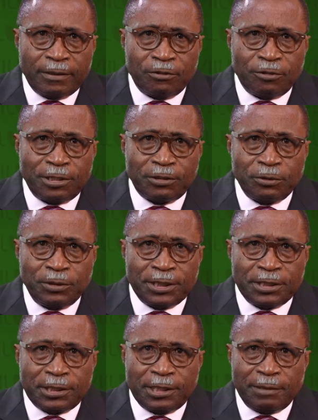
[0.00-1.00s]
Raw
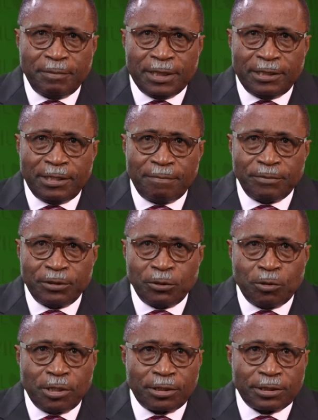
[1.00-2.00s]
sewage is still being dumped in the
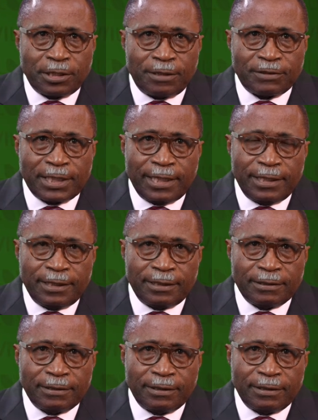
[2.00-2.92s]
waters off Slaney